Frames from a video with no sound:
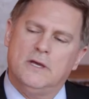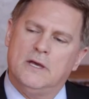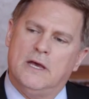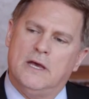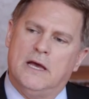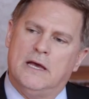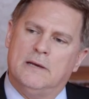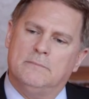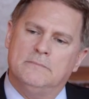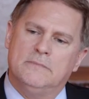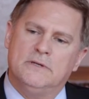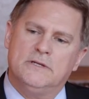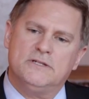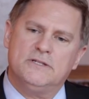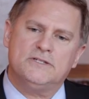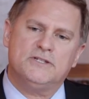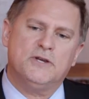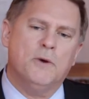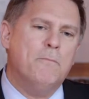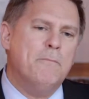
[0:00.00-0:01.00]

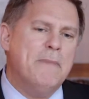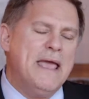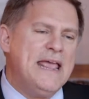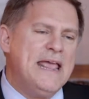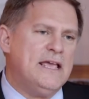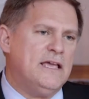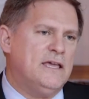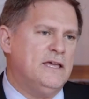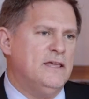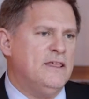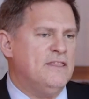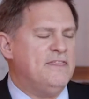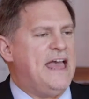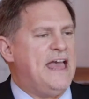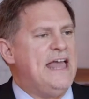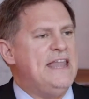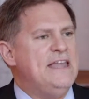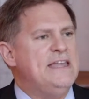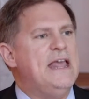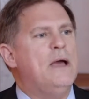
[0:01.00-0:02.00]
To make
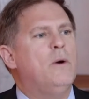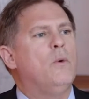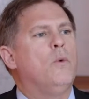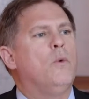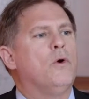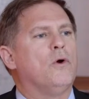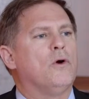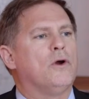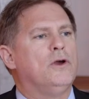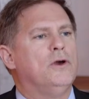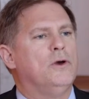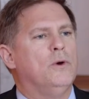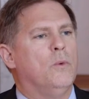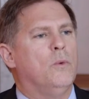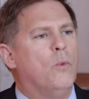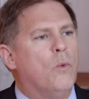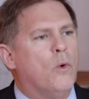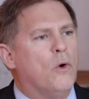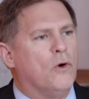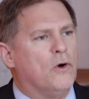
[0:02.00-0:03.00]
that network
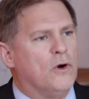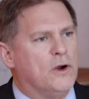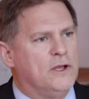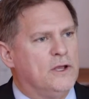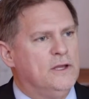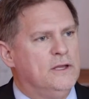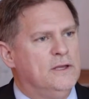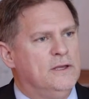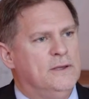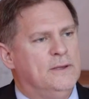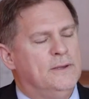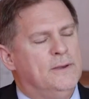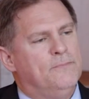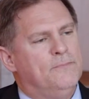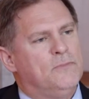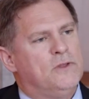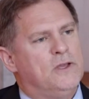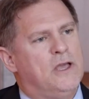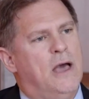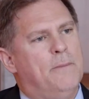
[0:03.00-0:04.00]
work,
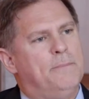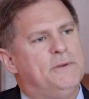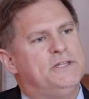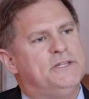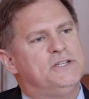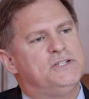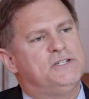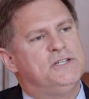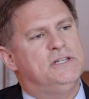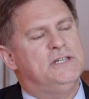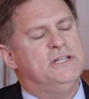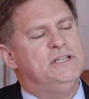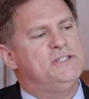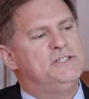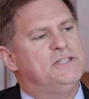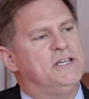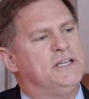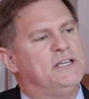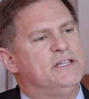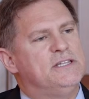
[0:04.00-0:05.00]
competition needs
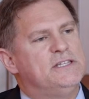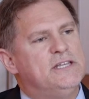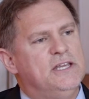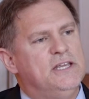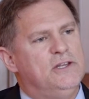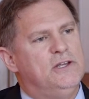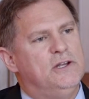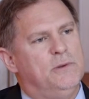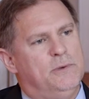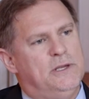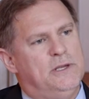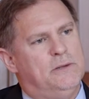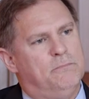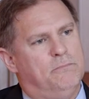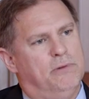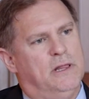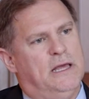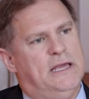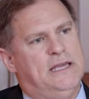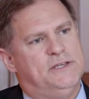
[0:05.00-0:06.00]
to continue to be in
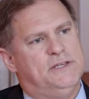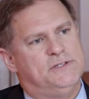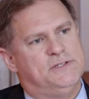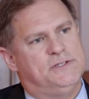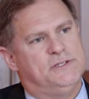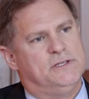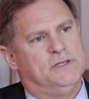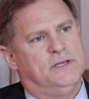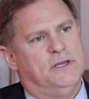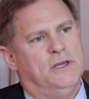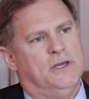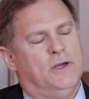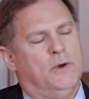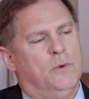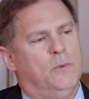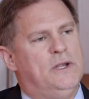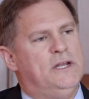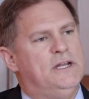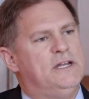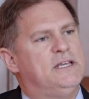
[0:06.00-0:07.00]
place.
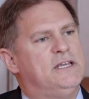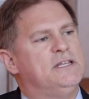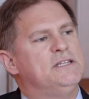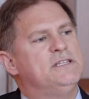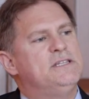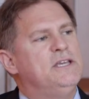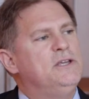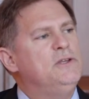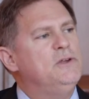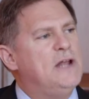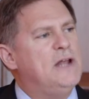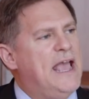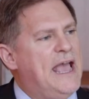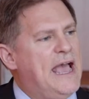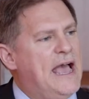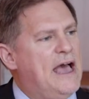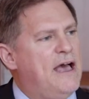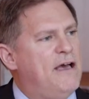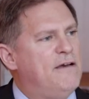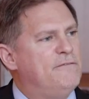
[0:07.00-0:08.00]
We need to continue to
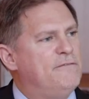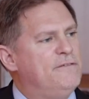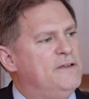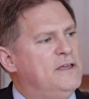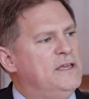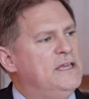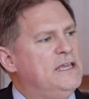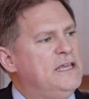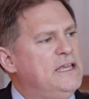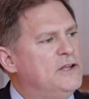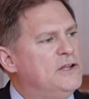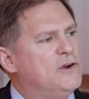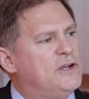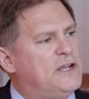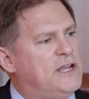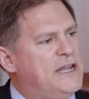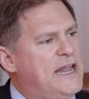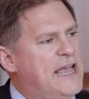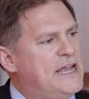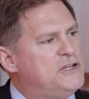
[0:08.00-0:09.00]
have
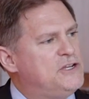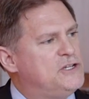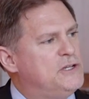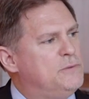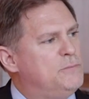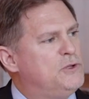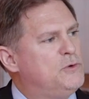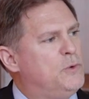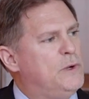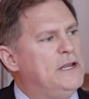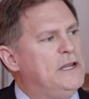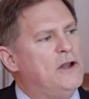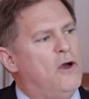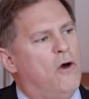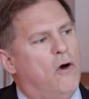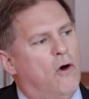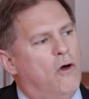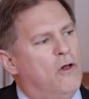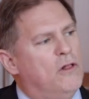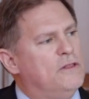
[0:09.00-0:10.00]
interconnection between
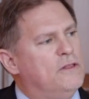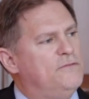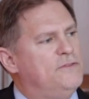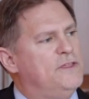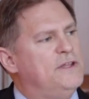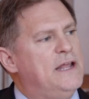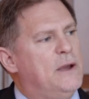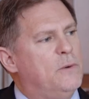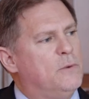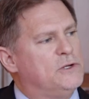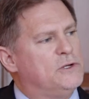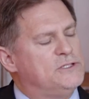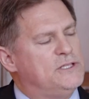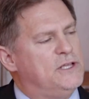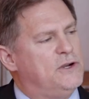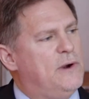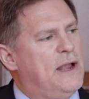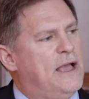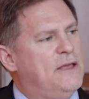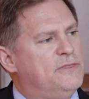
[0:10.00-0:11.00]
all of the networks
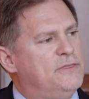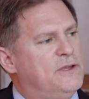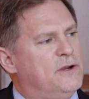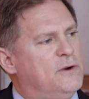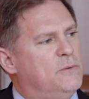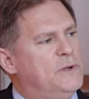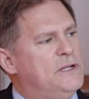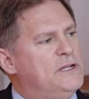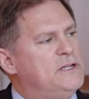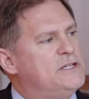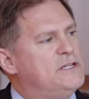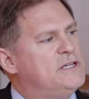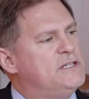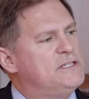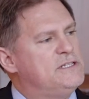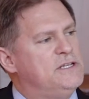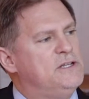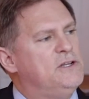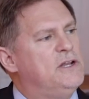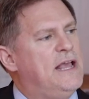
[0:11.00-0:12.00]
that are out there. We need to
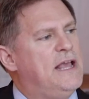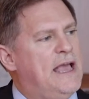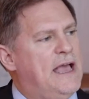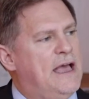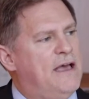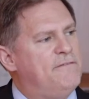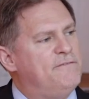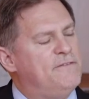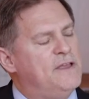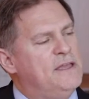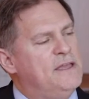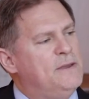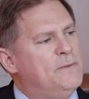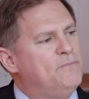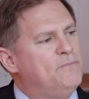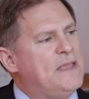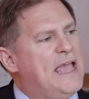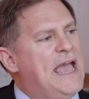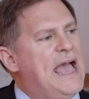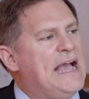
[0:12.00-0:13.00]
continue to have
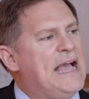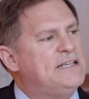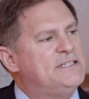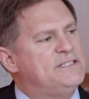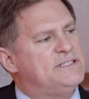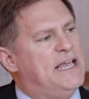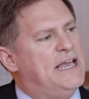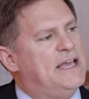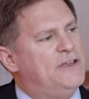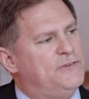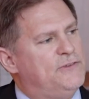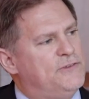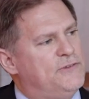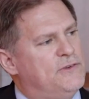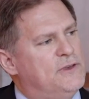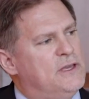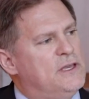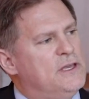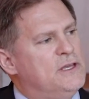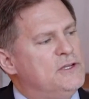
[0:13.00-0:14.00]
access
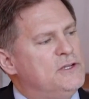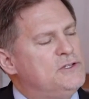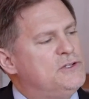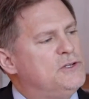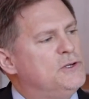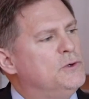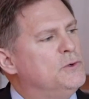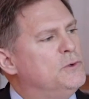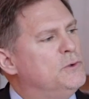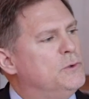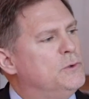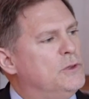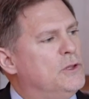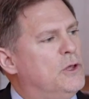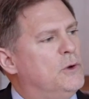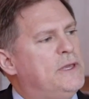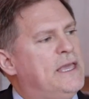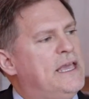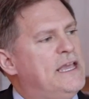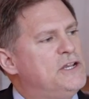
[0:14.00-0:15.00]
to
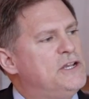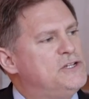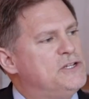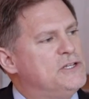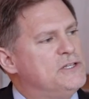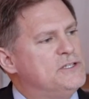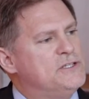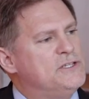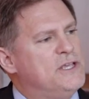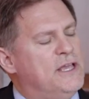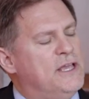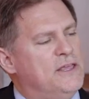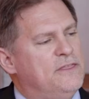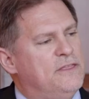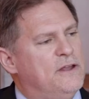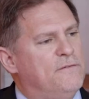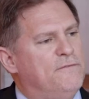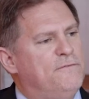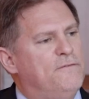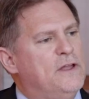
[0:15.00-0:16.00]
locations
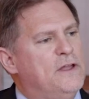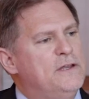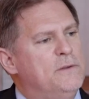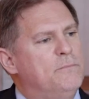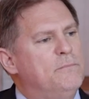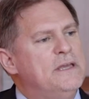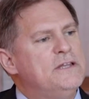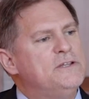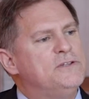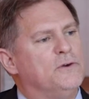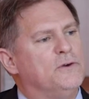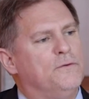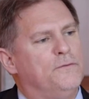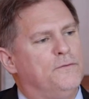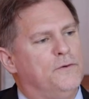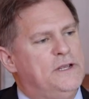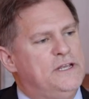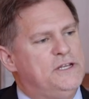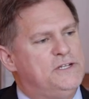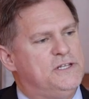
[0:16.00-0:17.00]
that are fundamental
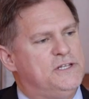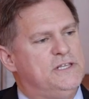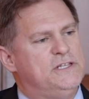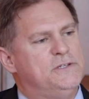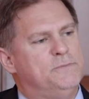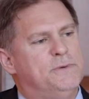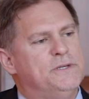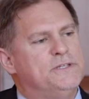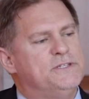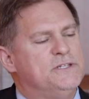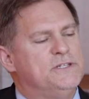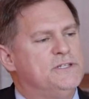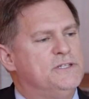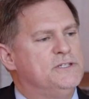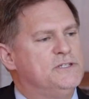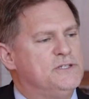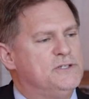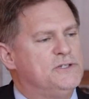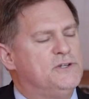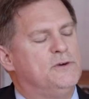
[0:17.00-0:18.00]
for each of these
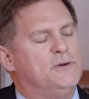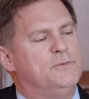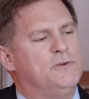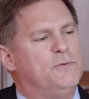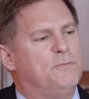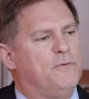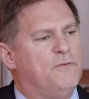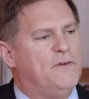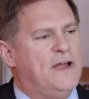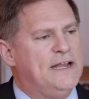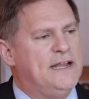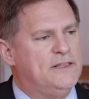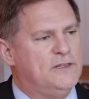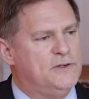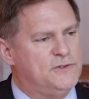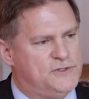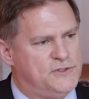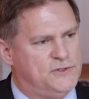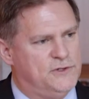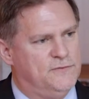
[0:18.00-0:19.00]
businesses in terms of providing
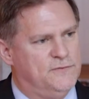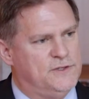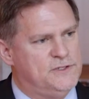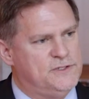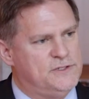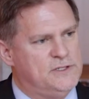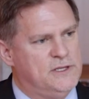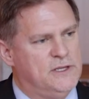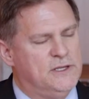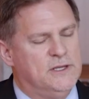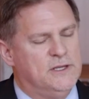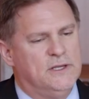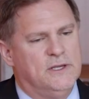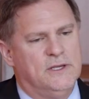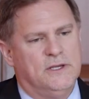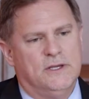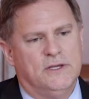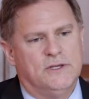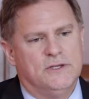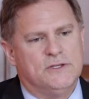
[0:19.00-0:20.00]
their service.
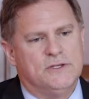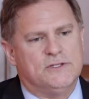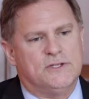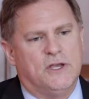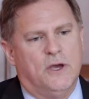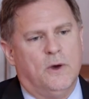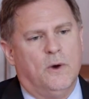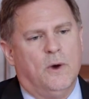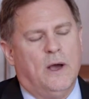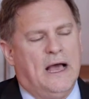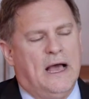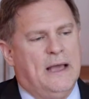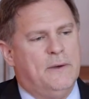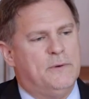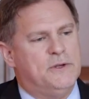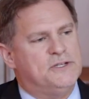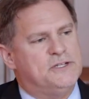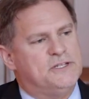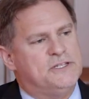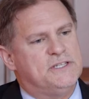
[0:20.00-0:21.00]
So I
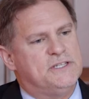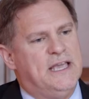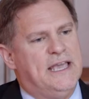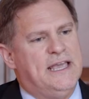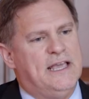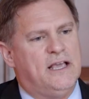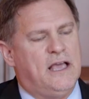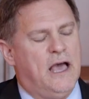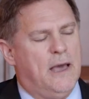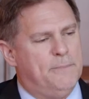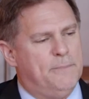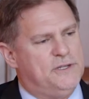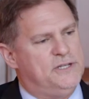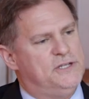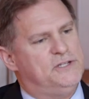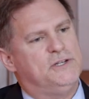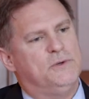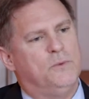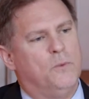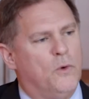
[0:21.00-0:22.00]
would just say
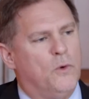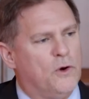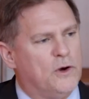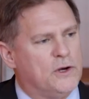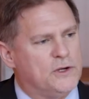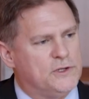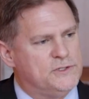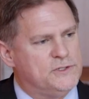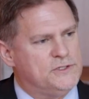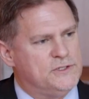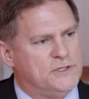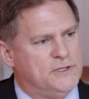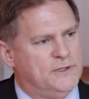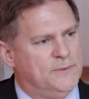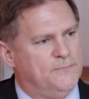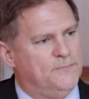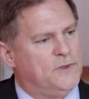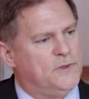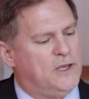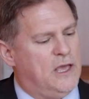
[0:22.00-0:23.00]
competition works.
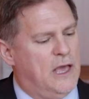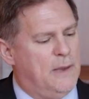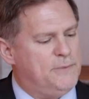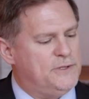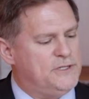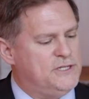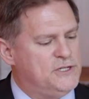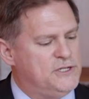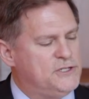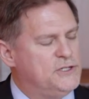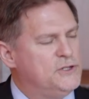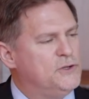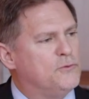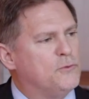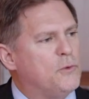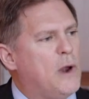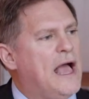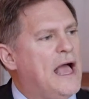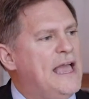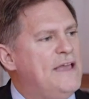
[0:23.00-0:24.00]
Competition
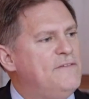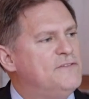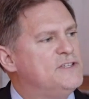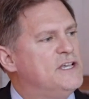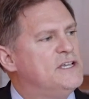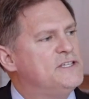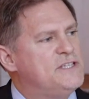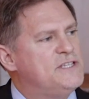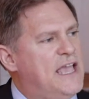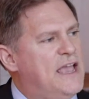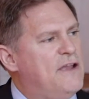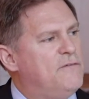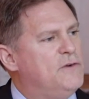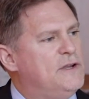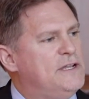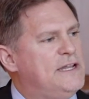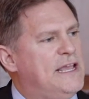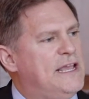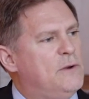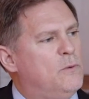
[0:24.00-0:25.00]
drives us
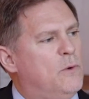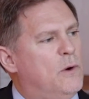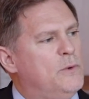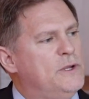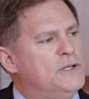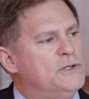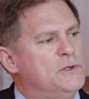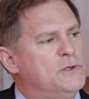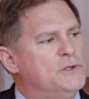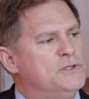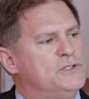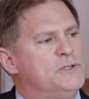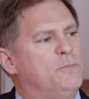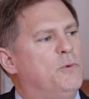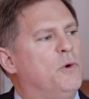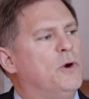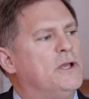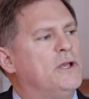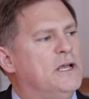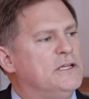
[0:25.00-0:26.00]
every day in what we do to
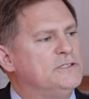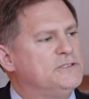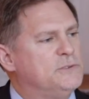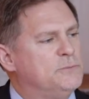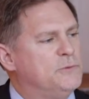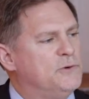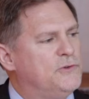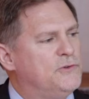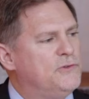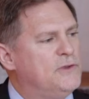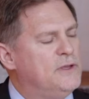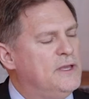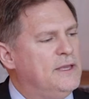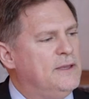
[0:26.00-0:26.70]
support customers.